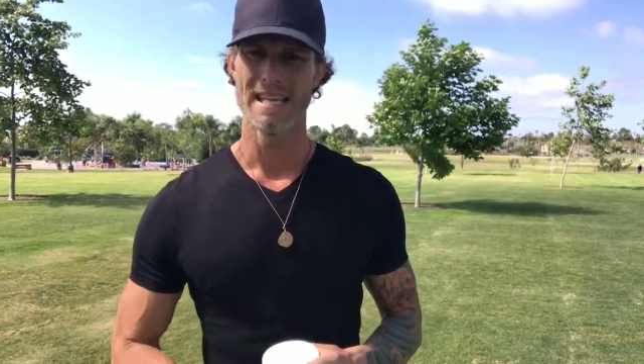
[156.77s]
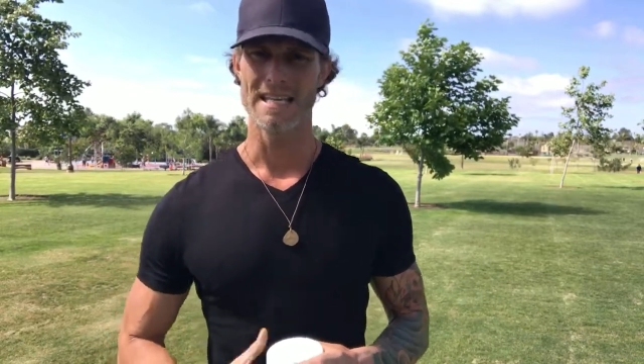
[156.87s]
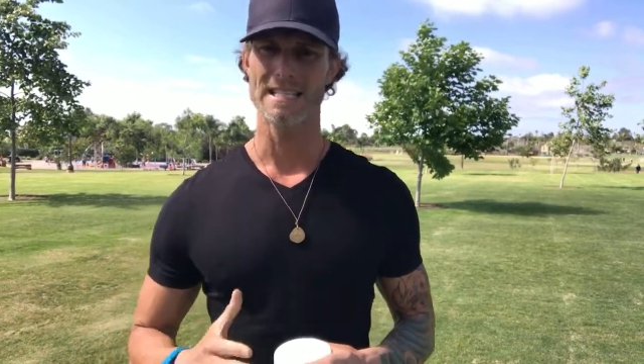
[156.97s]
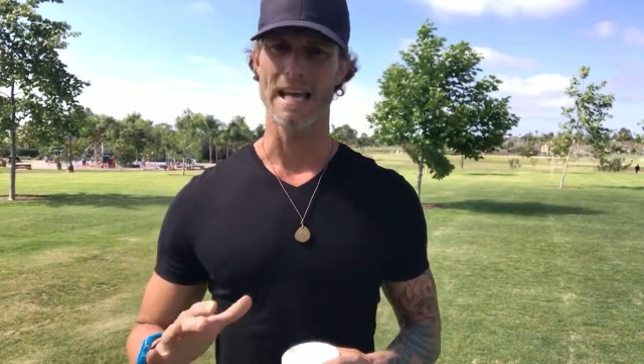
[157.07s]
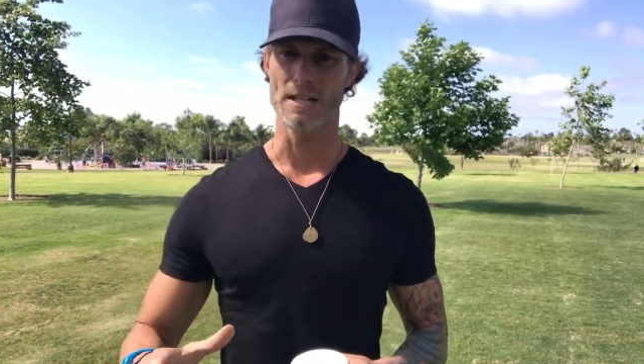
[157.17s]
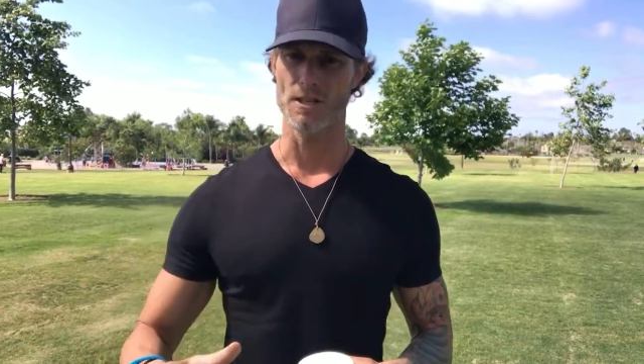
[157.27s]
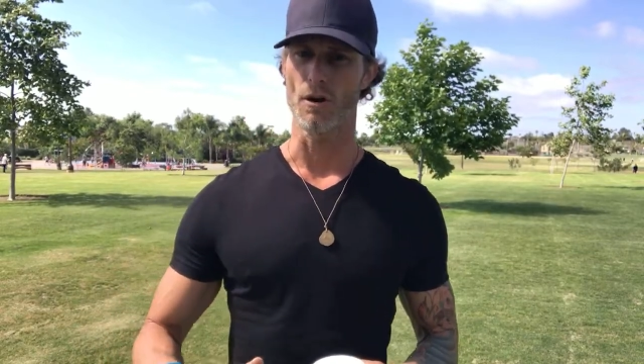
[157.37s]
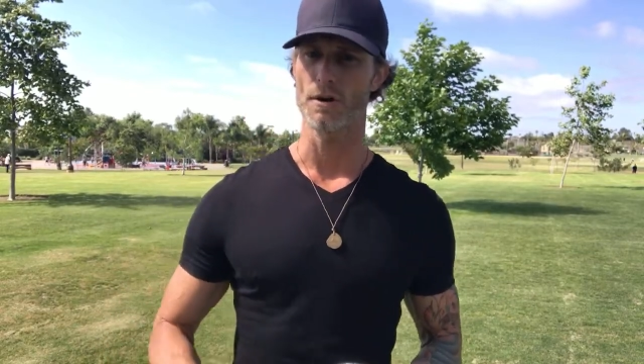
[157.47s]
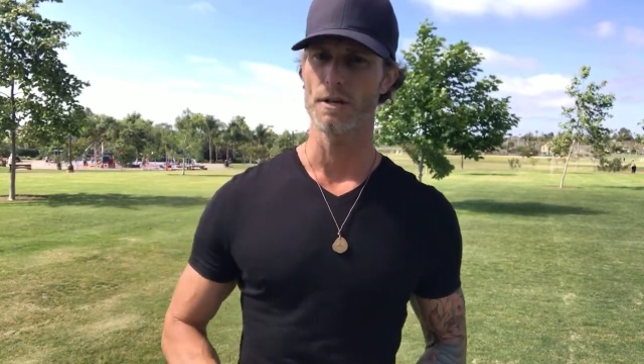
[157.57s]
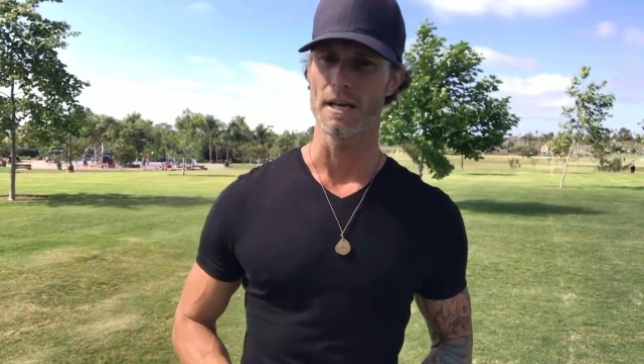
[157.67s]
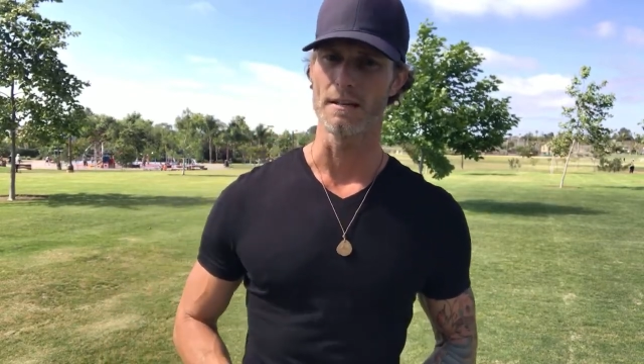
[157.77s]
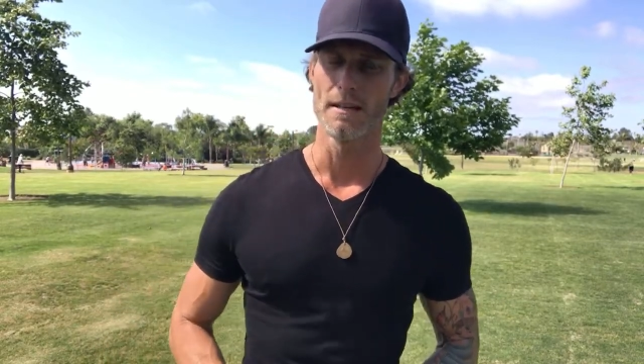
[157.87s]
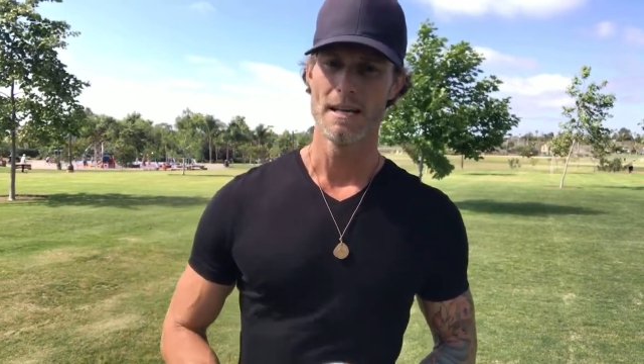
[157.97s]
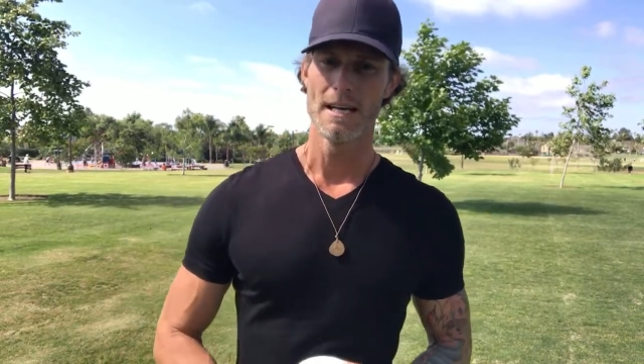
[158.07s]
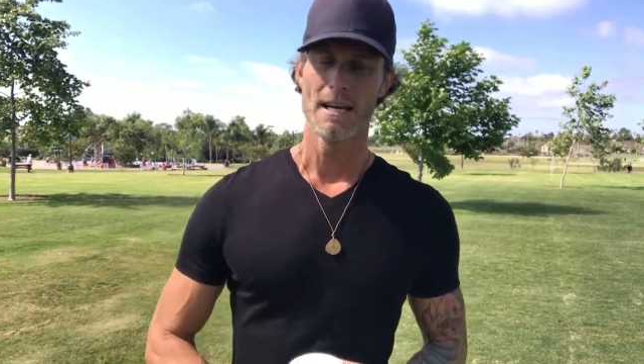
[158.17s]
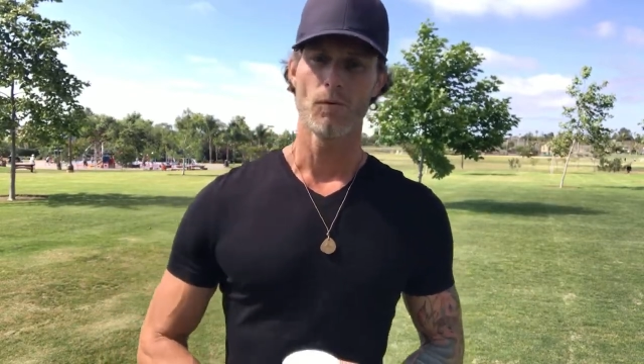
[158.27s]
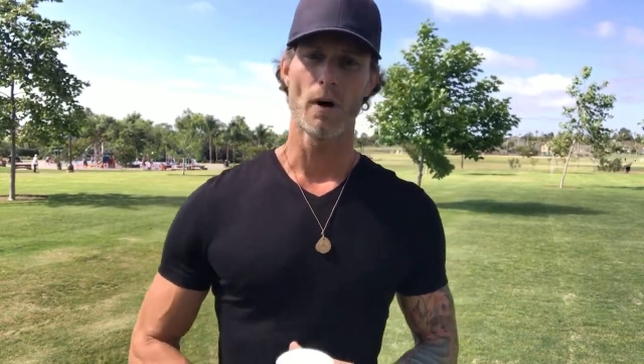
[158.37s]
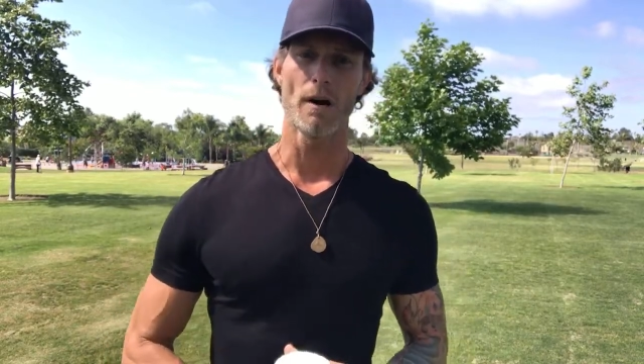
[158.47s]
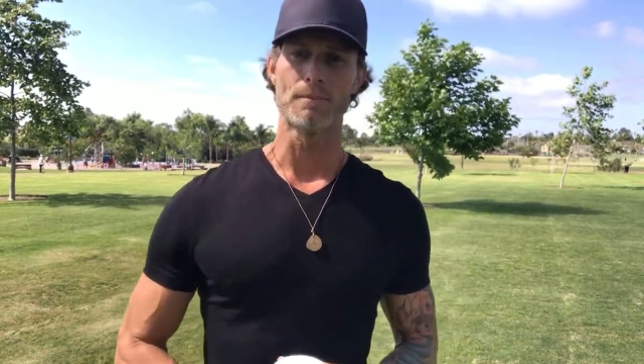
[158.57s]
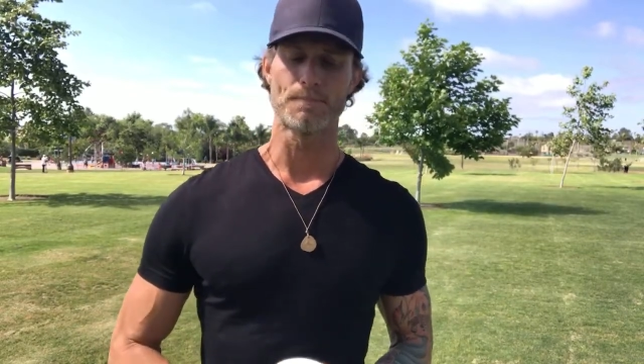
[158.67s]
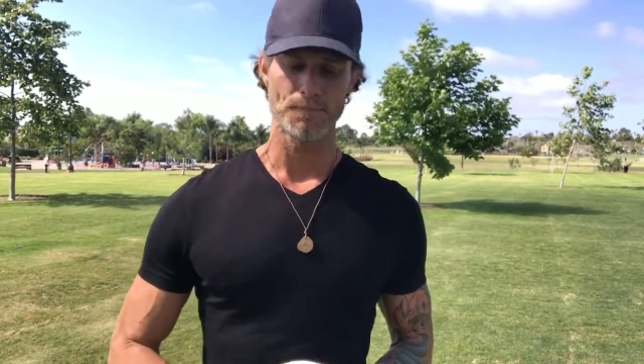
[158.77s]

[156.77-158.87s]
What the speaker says: they say it's all good? Well,